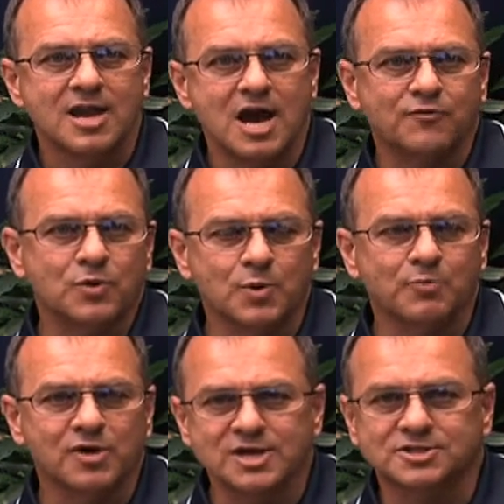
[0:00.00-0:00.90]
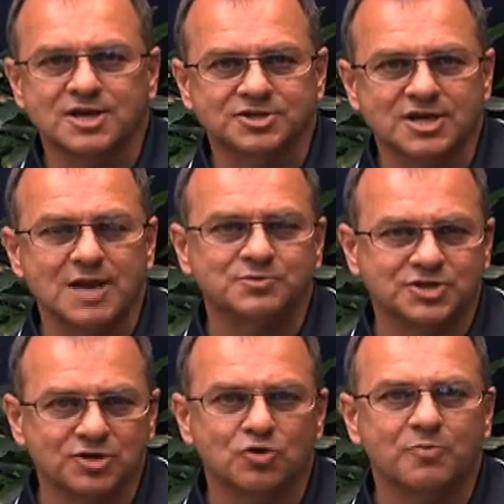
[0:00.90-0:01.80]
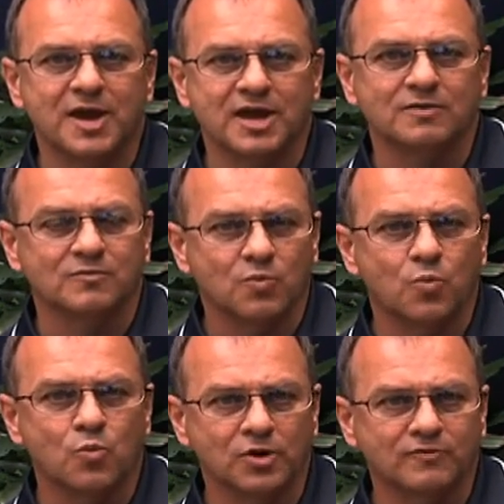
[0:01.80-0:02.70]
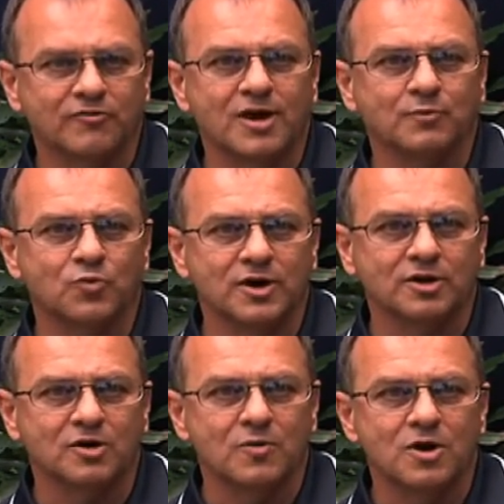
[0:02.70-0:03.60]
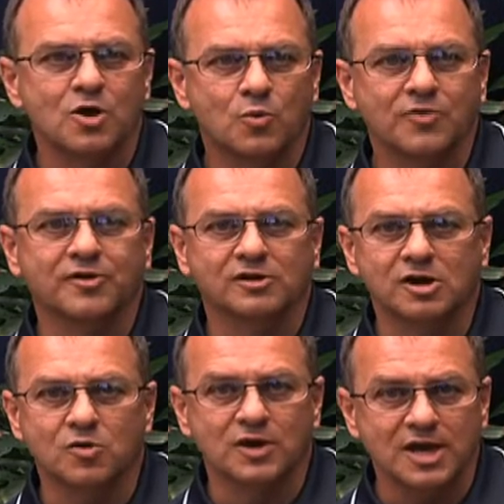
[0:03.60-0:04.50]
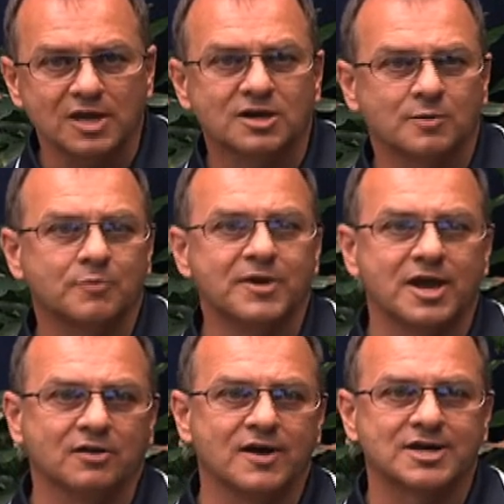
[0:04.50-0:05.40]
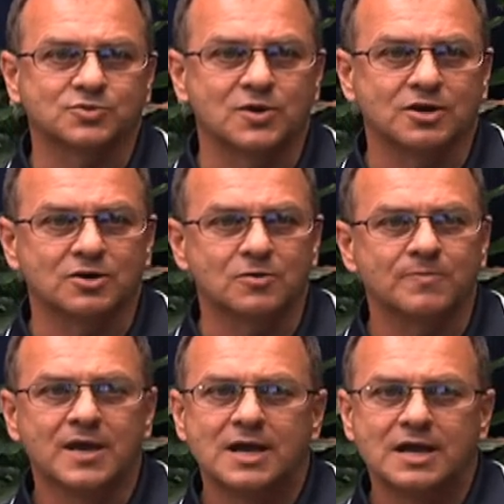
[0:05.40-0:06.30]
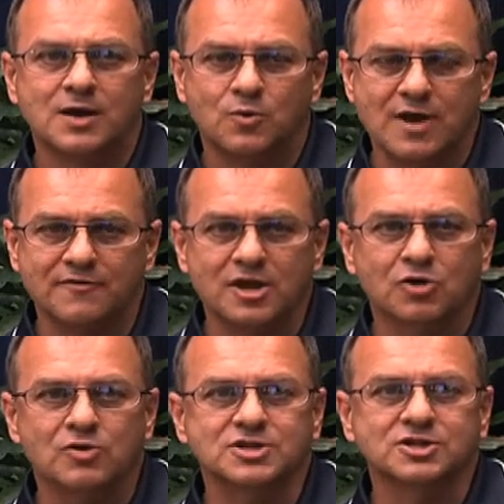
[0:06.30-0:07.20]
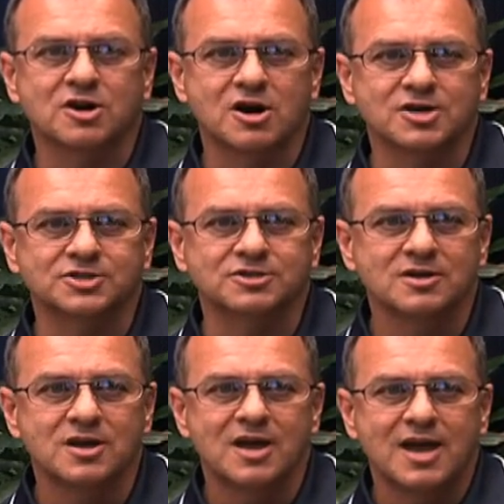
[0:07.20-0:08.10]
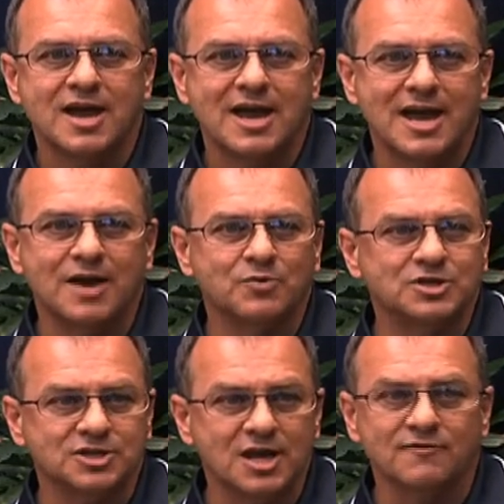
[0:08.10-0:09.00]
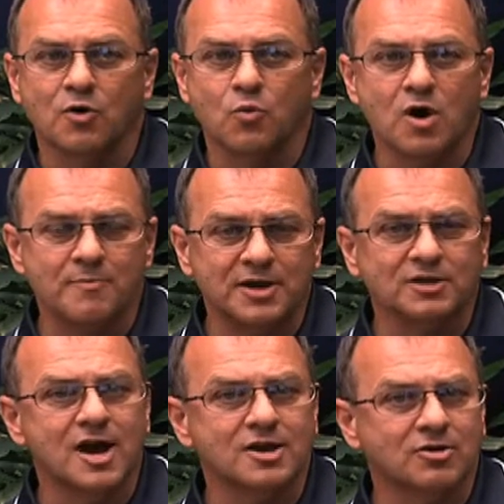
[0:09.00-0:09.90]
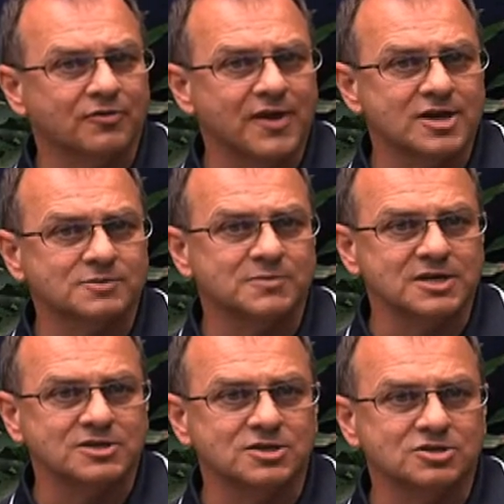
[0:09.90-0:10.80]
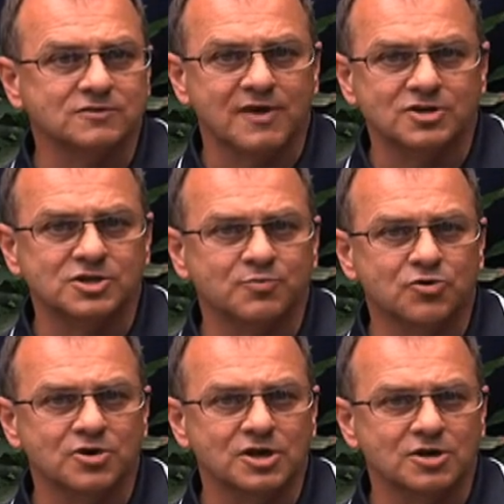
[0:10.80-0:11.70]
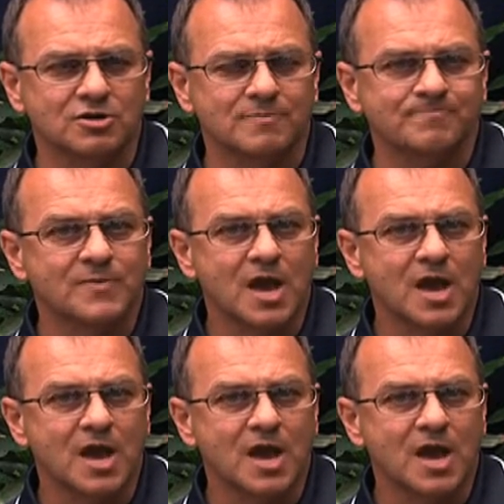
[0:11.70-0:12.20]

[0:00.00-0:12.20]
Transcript: Now, if we replace that same single pane wooden framed window with a low E double pane glass window, we have an increased cost and we save a whopping 900,000 BTUs of energy per year,